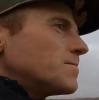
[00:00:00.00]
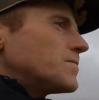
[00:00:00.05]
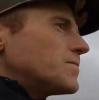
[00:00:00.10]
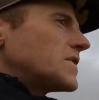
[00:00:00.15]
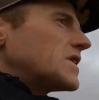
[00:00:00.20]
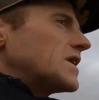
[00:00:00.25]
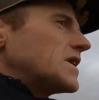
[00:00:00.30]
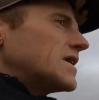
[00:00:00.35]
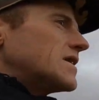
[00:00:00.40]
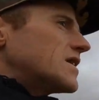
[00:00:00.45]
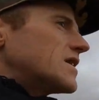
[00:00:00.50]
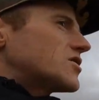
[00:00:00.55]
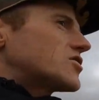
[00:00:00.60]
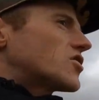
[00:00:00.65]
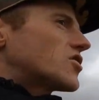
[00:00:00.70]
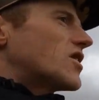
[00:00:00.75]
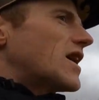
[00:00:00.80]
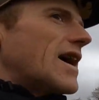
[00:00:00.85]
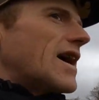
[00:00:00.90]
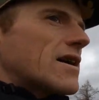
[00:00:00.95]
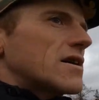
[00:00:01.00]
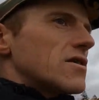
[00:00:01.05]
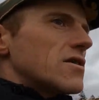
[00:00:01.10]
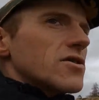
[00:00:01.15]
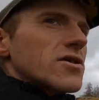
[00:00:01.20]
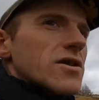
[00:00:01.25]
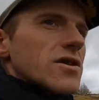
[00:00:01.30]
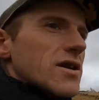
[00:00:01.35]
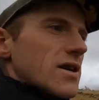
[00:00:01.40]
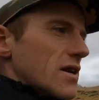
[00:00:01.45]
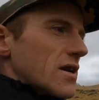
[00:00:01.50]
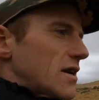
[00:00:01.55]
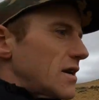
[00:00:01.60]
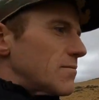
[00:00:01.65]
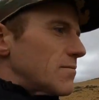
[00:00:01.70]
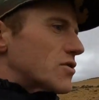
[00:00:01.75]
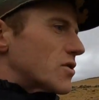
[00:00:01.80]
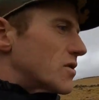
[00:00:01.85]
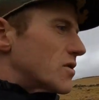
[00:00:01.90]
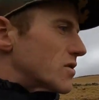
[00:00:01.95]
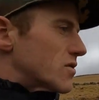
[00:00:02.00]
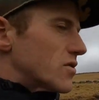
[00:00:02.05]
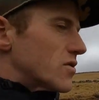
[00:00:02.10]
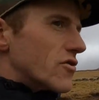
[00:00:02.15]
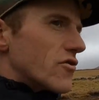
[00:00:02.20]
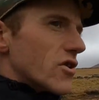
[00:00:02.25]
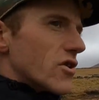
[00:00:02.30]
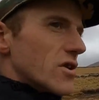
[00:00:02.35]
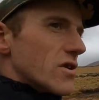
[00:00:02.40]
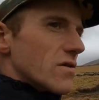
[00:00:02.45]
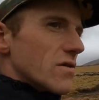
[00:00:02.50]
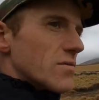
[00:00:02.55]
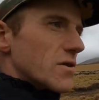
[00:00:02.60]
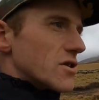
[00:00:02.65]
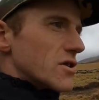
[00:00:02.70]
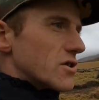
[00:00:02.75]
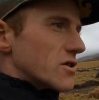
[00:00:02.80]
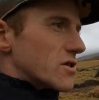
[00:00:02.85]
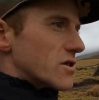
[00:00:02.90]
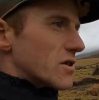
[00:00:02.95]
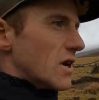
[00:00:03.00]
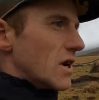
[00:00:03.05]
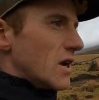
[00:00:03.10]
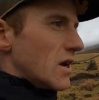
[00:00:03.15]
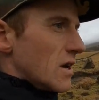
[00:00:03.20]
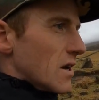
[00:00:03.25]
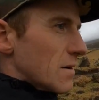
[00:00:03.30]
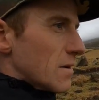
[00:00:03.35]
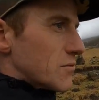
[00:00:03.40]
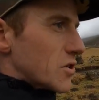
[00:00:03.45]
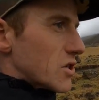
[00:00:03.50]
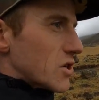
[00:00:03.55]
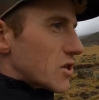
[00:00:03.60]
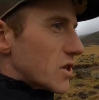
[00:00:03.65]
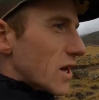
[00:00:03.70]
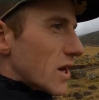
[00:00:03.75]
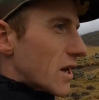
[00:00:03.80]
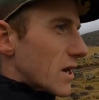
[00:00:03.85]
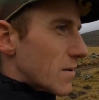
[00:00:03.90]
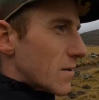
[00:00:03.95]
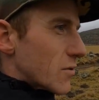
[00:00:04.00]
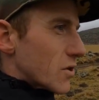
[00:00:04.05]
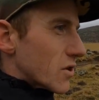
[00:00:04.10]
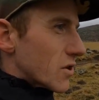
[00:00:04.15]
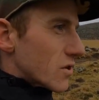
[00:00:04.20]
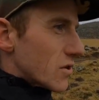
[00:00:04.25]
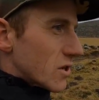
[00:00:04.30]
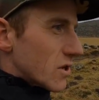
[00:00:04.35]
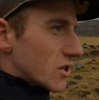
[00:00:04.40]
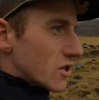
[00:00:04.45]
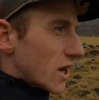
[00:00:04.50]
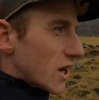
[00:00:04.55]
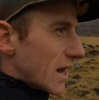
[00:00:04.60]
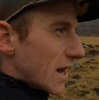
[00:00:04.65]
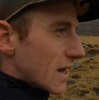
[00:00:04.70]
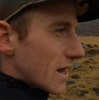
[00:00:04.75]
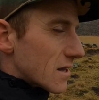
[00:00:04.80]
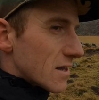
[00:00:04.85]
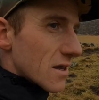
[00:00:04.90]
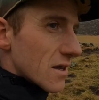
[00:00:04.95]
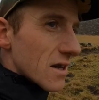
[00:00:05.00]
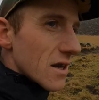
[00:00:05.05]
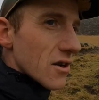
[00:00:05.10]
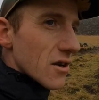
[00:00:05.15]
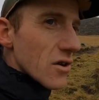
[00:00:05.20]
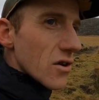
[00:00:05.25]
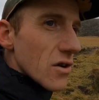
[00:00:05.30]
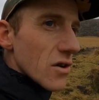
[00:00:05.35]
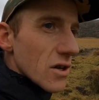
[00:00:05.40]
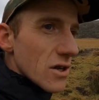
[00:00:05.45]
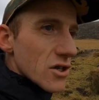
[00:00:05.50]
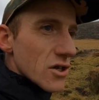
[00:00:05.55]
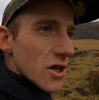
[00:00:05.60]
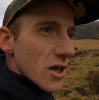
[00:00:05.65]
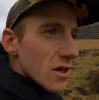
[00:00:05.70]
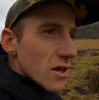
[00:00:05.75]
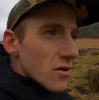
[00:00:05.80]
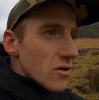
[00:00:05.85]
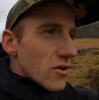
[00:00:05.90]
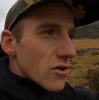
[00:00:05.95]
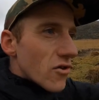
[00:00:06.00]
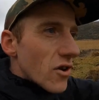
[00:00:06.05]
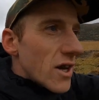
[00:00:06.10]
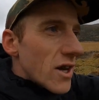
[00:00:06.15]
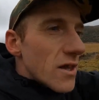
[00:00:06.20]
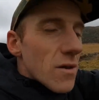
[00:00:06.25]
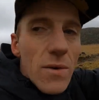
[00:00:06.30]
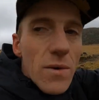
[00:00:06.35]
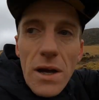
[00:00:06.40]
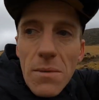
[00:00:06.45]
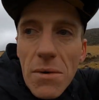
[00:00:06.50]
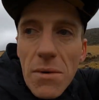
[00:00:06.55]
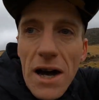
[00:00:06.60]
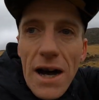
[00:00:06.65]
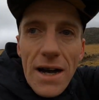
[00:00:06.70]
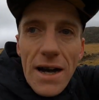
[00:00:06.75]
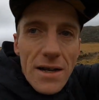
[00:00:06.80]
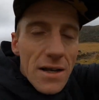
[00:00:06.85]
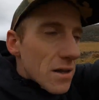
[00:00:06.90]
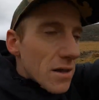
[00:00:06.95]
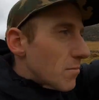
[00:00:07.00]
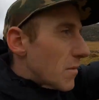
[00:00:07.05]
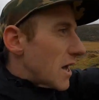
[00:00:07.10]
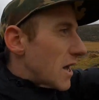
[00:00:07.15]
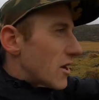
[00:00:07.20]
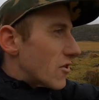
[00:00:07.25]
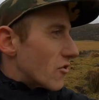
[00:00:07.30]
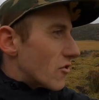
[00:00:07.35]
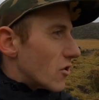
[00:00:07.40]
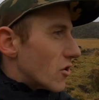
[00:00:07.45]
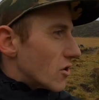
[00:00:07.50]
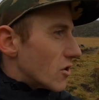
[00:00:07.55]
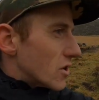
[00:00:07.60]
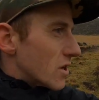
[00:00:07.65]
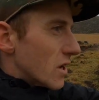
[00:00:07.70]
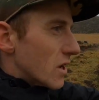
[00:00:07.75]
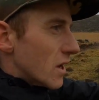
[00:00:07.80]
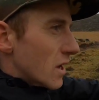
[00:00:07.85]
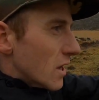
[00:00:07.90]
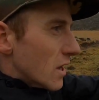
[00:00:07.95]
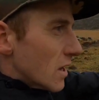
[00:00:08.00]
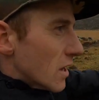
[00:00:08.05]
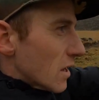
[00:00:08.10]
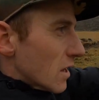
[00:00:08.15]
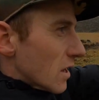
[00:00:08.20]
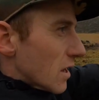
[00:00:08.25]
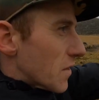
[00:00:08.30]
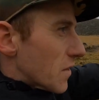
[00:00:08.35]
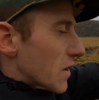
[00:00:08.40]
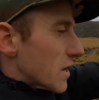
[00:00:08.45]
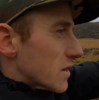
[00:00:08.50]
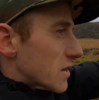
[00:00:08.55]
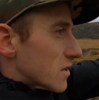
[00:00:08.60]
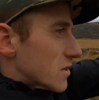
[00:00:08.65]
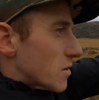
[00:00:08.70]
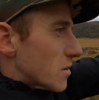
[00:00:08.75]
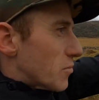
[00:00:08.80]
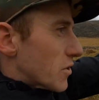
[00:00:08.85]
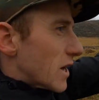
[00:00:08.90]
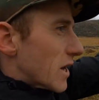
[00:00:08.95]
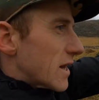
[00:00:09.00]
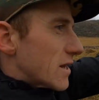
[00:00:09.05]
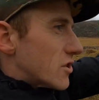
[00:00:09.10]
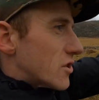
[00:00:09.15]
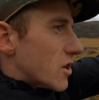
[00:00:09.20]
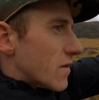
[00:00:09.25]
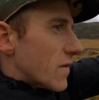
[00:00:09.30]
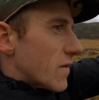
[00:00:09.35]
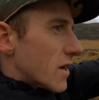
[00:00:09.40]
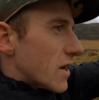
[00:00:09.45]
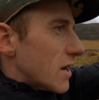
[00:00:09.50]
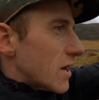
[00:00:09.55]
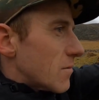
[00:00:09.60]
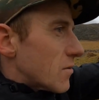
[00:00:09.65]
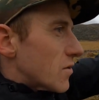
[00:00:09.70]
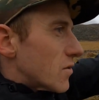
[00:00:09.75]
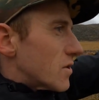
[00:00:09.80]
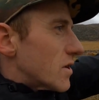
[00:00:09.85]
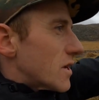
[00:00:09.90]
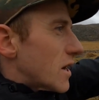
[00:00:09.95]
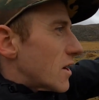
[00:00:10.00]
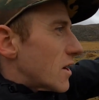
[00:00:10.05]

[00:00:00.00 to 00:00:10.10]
And then this track looks like it keeps on going round, which is, I'm just thinking I'm going to go a secondary route. Instead of going right the way back to the main road, I think there's a bridge. If I keep going